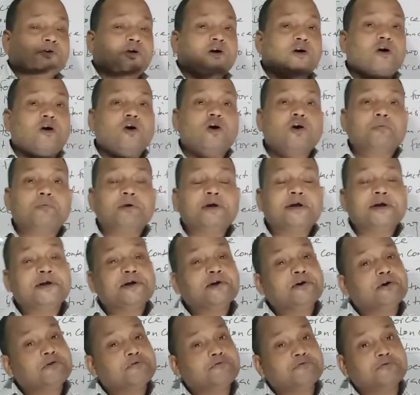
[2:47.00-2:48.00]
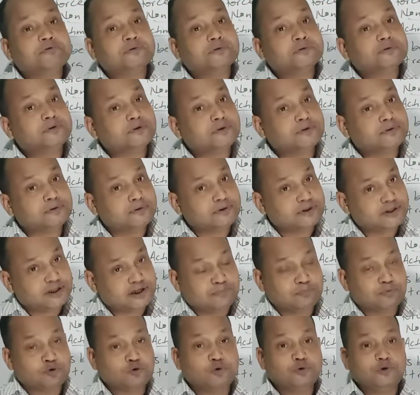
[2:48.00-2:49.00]
orbiting of the
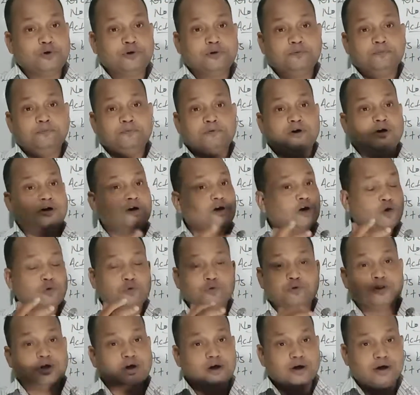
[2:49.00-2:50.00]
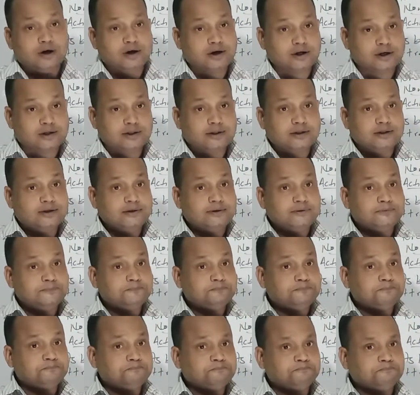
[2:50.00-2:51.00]
moon around the Earth,
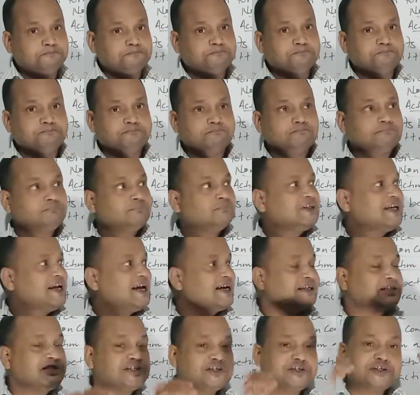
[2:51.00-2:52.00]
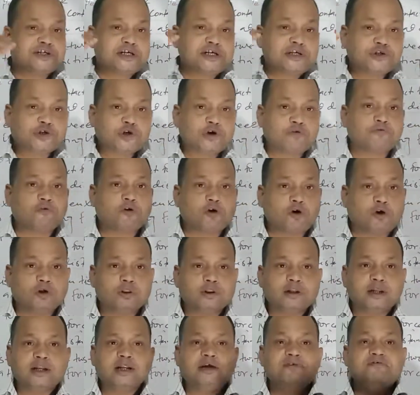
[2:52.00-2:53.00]
existence of all
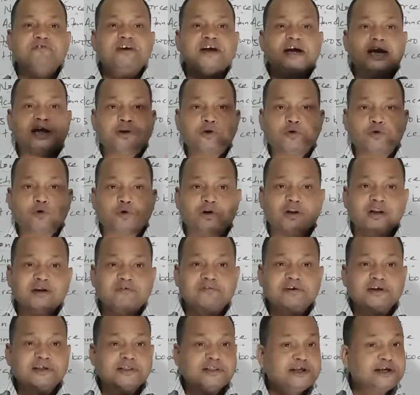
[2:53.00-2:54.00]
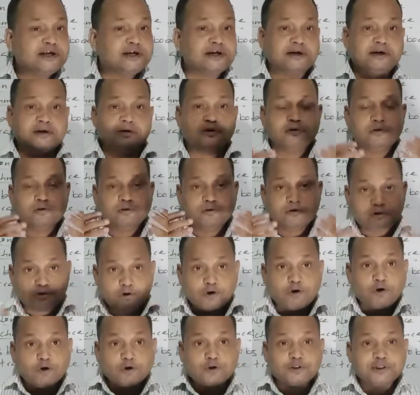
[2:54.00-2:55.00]
the living and non-living things
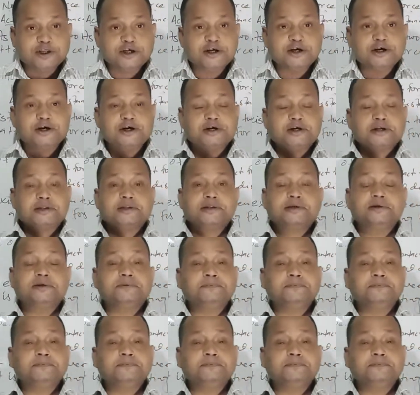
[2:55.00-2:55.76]
on the Earth.